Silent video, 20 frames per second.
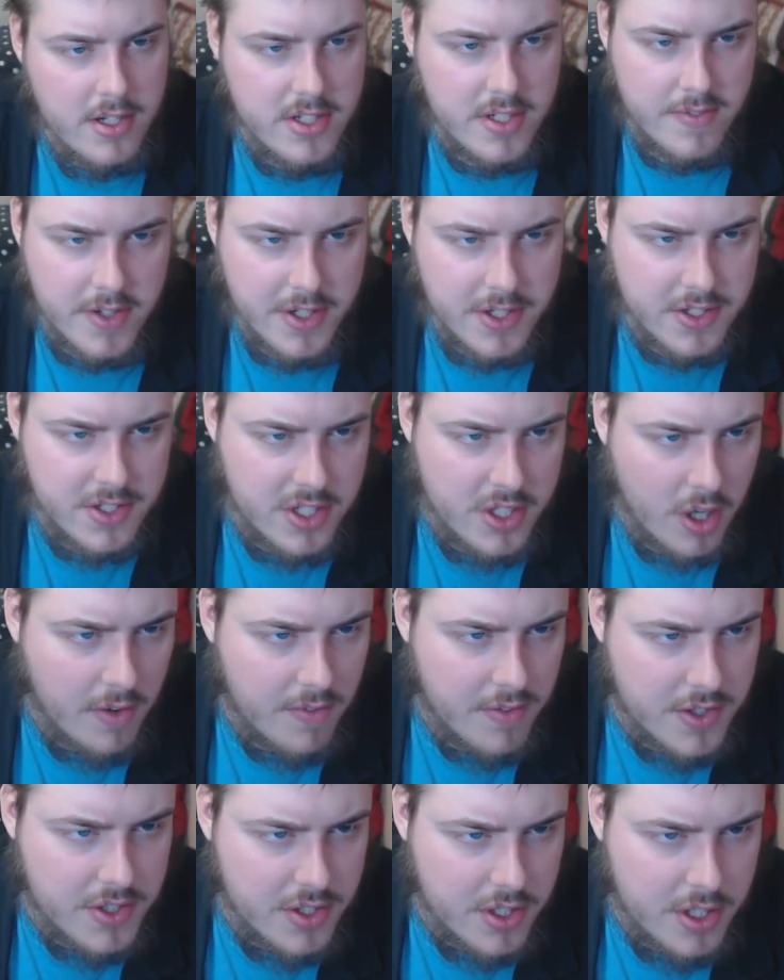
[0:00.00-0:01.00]
diversity
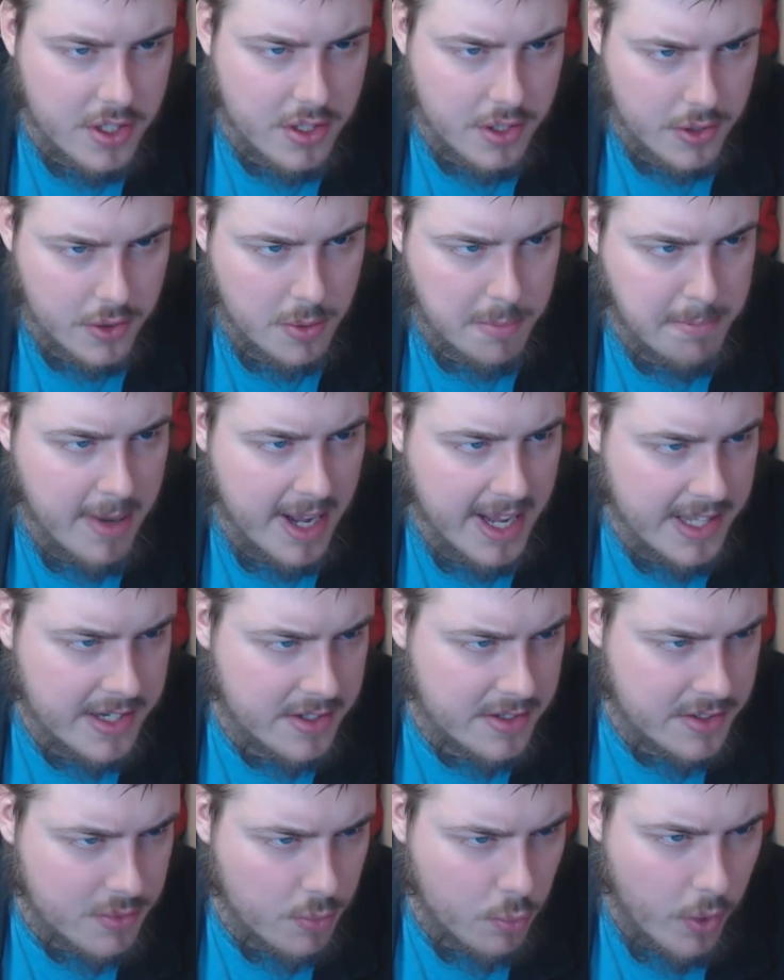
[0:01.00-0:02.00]
officer who banned